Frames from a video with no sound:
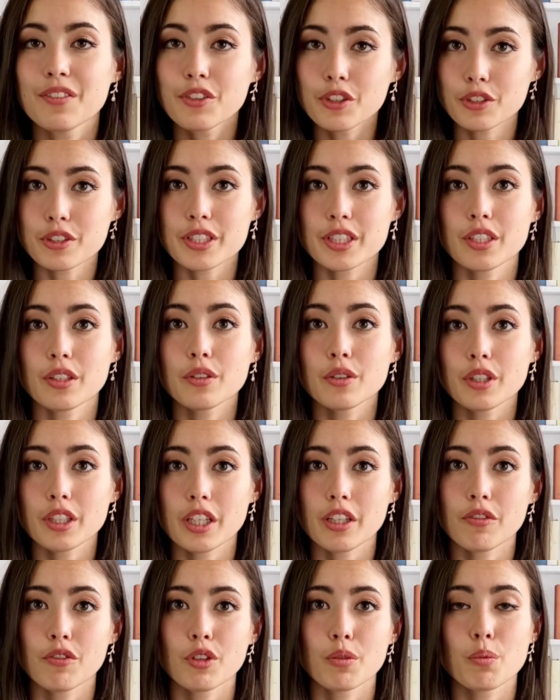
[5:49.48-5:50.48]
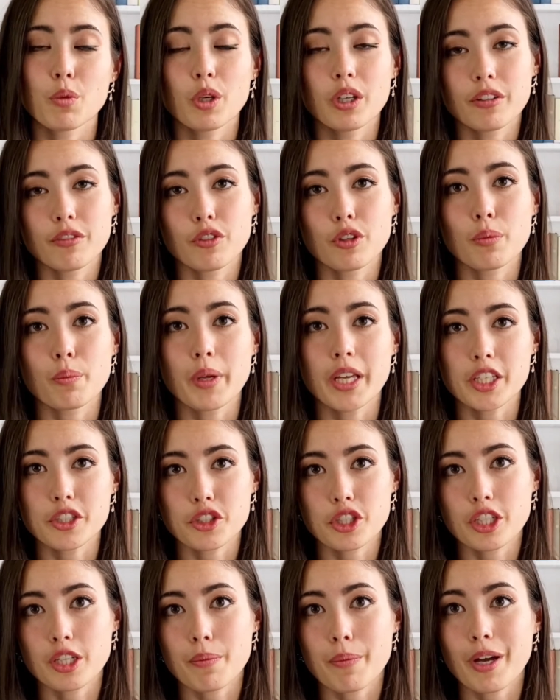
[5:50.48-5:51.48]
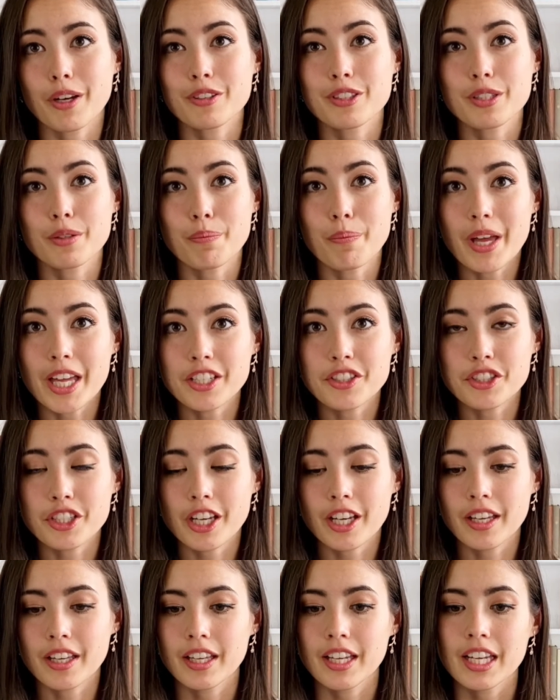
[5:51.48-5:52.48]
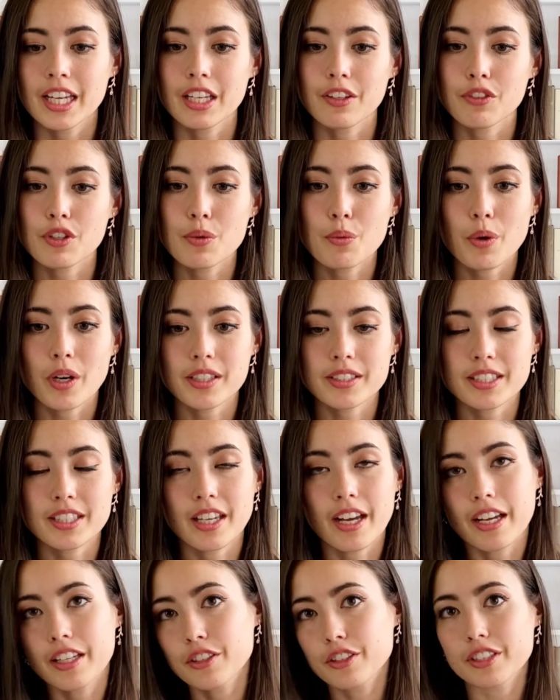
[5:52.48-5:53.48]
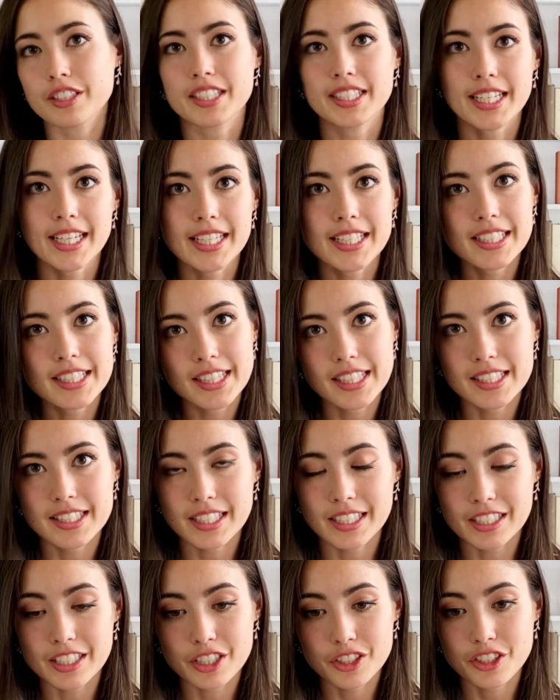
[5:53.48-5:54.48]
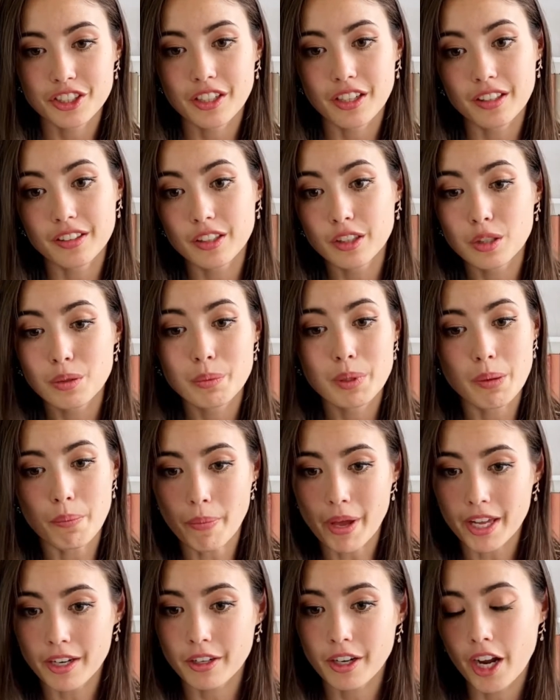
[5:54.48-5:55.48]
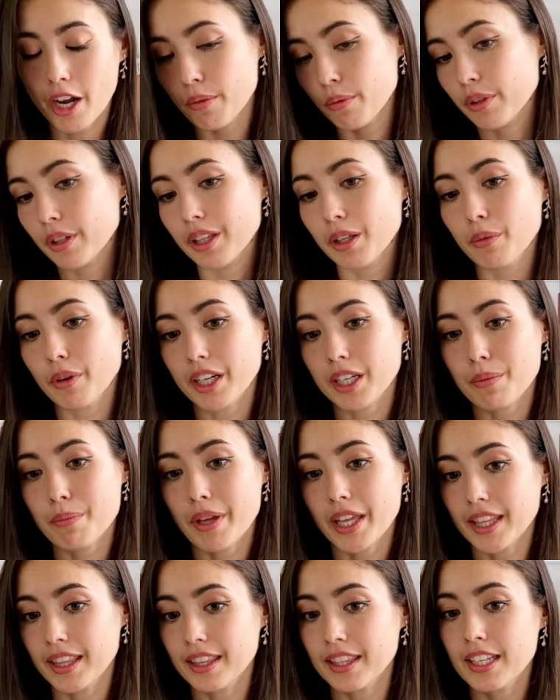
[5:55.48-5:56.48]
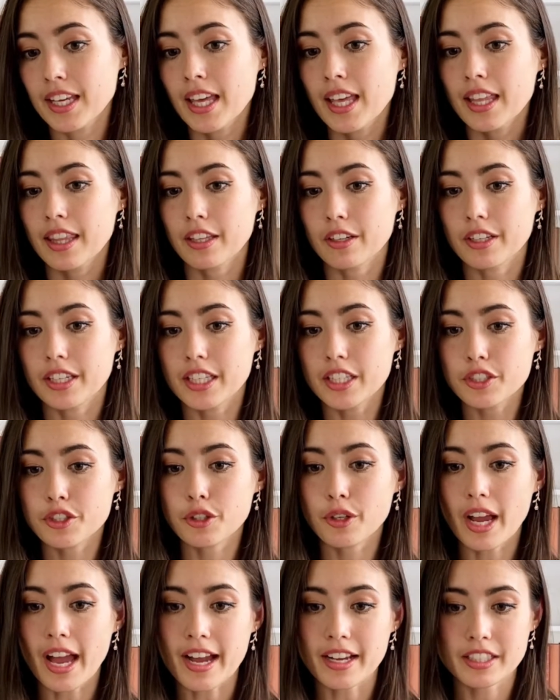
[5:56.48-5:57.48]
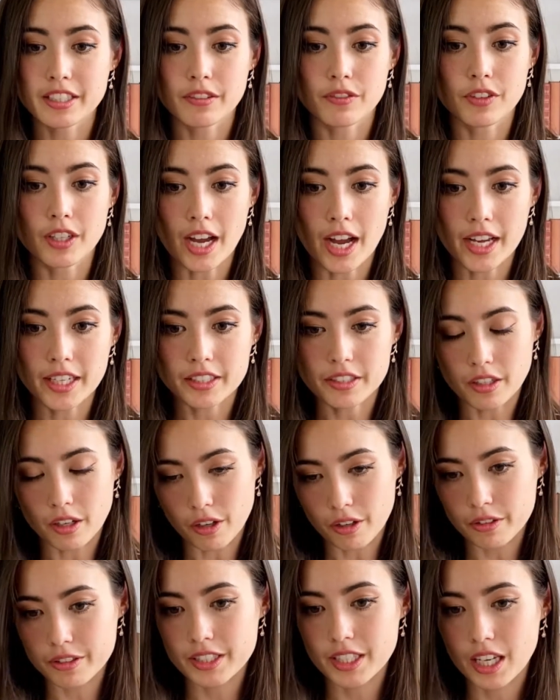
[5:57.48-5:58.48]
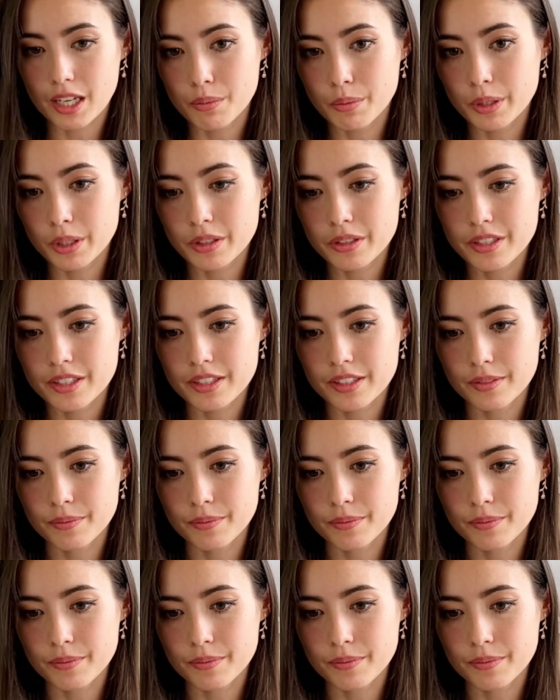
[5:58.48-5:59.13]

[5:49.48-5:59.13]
you're still looking for more information about dementia, if you want to understand this condition a little bit better, I really recommend their interactive guide to Alzheimer's.